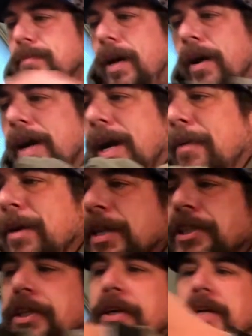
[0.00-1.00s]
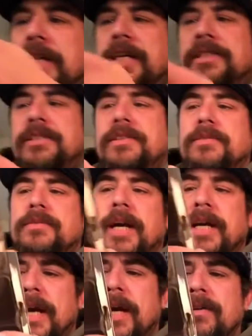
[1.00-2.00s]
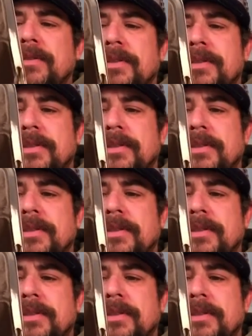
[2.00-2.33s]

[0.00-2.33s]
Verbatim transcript: All right, I'm going to show you this right now.